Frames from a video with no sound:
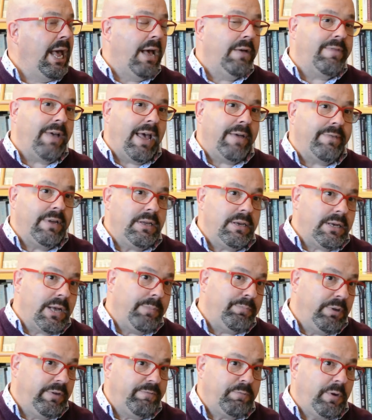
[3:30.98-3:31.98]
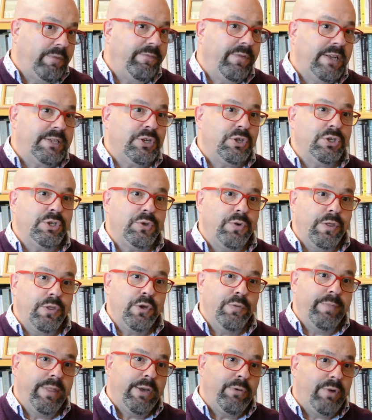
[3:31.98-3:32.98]
of having a couple of professors with
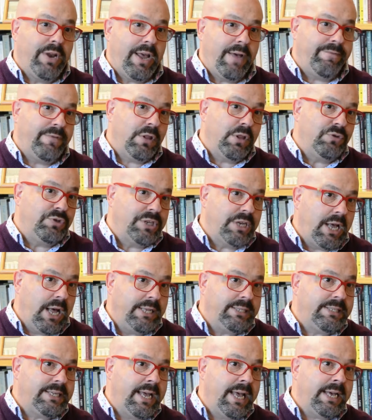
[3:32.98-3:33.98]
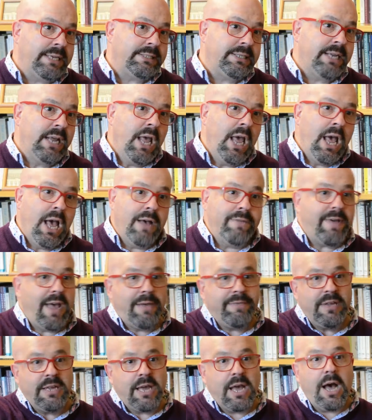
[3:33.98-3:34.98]
whom they would have close contact, of
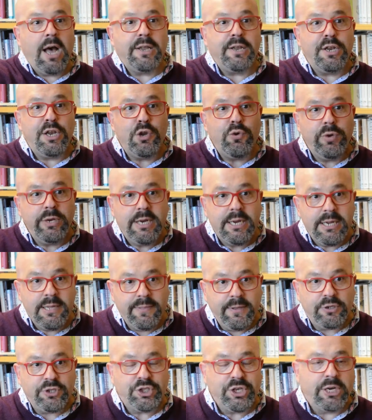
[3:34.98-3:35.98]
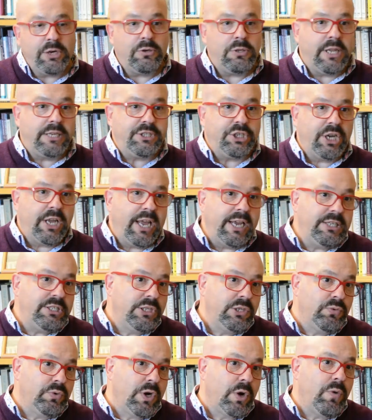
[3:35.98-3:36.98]
having continuity in their general
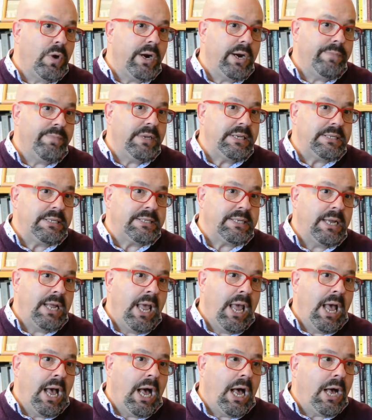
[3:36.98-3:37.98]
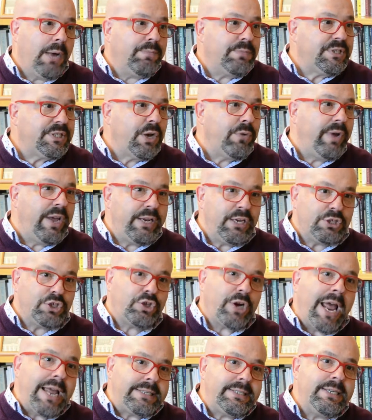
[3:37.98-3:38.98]
education requirements. So it
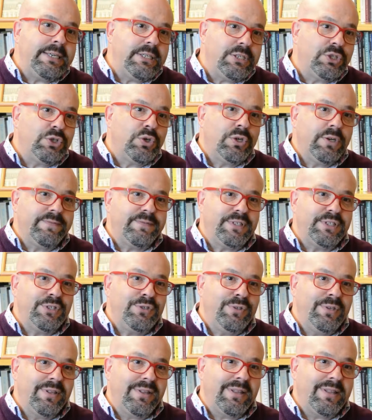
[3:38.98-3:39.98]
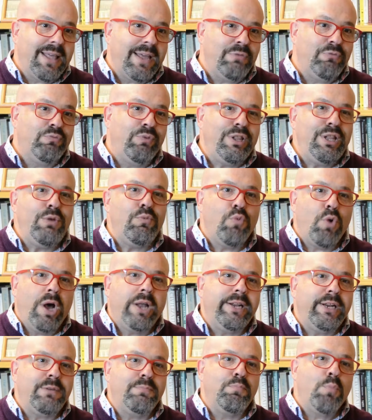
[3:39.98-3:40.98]
attracted a sort of student that really
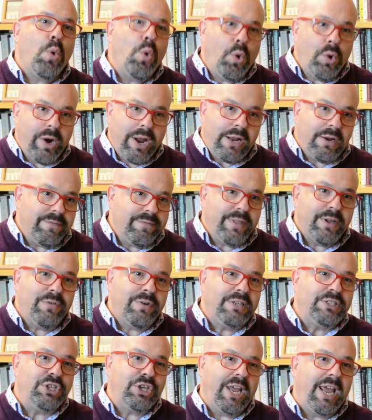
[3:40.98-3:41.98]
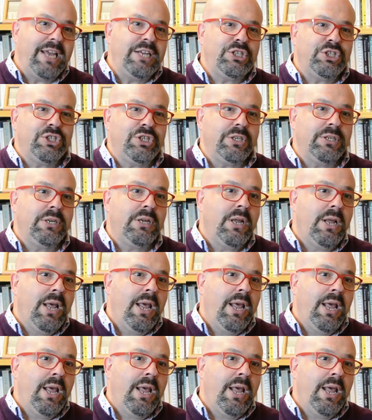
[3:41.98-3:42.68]
wanted more out of their education